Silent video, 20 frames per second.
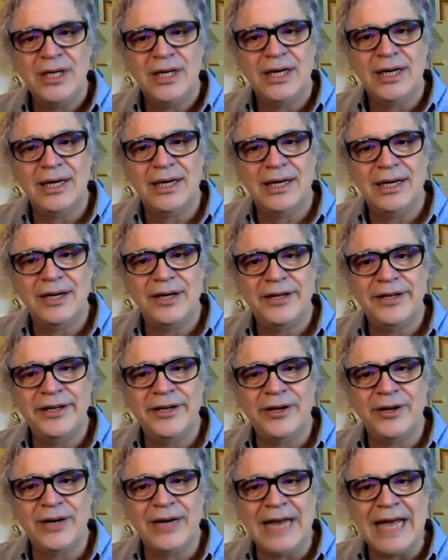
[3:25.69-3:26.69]
You
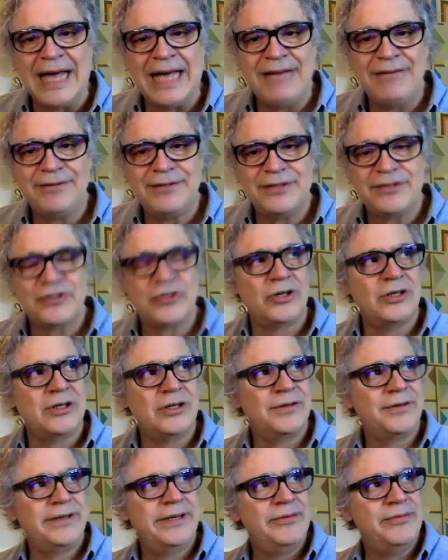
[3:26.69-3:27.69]
know, life sort
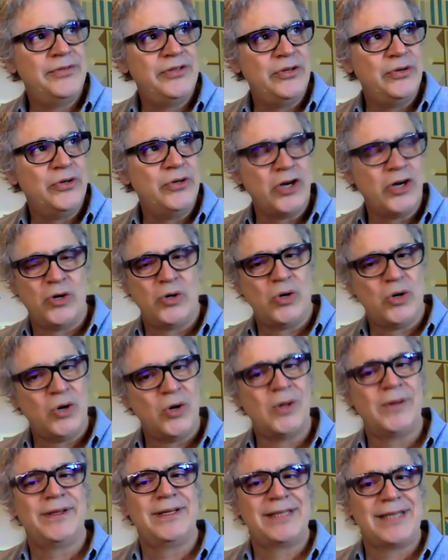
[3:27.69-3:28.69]
of gives you no
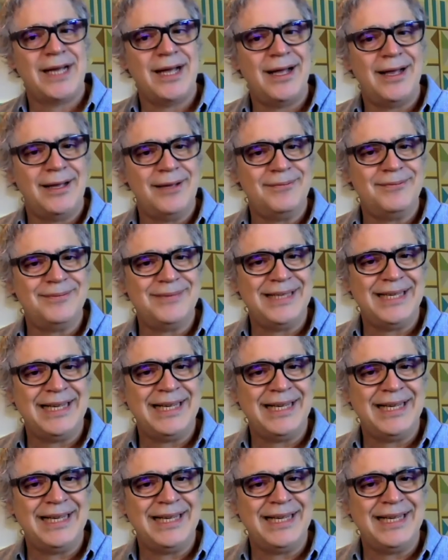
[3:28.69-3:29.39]
all the time.